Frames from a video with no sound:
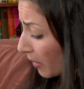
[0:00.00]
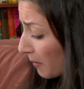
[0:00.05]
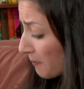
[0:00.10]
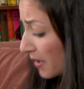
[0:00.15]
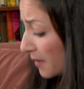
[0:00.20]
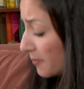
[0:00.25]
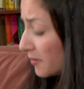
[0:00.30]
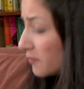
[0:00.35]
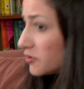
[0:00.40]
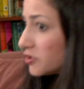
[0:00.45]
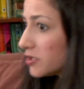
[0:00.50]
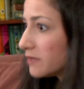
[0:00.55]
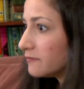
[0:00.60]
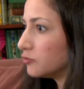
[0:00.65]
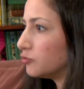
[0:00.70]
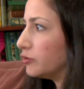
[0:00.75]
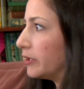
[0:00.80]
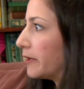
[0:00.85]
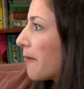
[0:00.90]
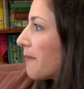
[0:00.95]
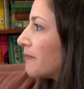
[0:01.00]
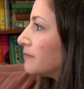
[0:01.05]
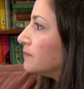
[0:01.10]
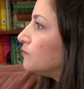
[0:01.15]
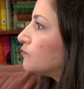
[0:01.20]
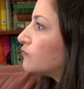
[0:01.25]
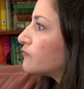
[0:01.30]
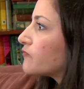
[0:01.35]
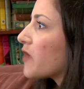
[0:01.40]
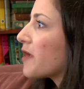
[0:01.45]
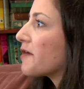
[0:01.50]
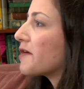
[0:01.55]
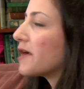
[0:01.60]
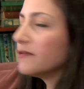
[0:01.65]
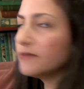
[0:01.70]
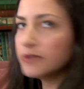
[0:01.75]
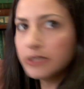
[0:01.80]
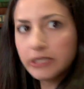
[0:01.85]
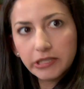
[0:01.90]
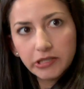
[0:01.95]
Maybe we should have a drink. I kind
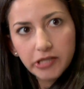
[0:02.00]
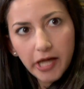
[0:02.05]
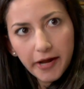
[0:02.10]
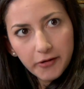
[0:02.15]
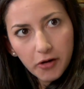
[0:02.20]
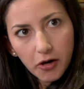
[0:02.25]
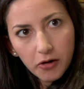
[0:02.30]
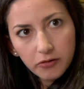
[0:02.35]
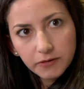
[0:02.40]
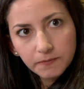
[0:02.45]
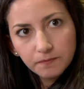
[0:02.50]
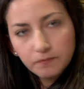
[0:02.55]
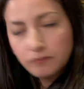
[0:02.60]
of feel like a Diet Coke.